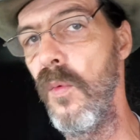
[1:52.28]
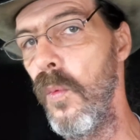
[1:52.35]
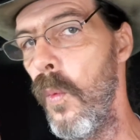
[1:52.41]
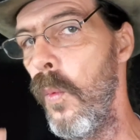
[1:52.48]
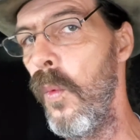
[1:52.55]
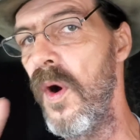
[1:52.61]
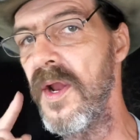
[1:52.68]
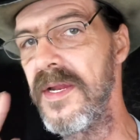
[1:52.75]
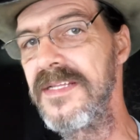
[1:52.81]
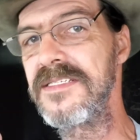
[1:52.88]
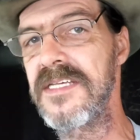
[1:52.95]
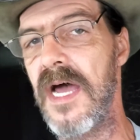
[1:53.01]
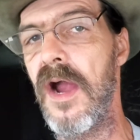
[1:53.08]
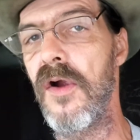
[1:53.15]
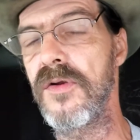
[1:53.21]
1
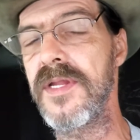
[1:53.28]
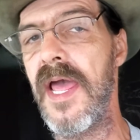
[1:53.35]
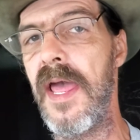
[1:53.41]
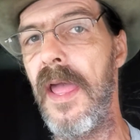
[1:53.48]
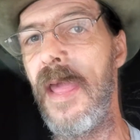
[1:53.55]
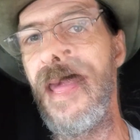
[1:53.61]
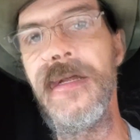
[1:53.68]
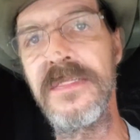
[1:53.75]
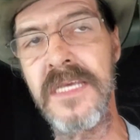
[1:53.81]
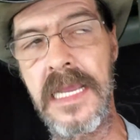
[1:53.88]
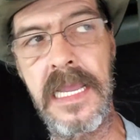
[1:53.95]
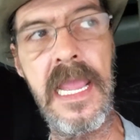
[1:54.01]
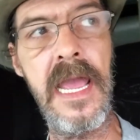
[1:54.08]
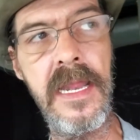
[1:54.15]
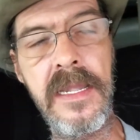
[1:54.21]
entire day to
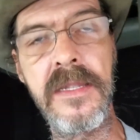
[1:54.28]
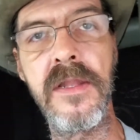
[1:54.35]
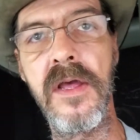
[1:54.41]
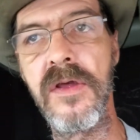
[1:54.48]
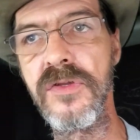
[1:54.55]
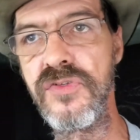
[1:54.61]
getting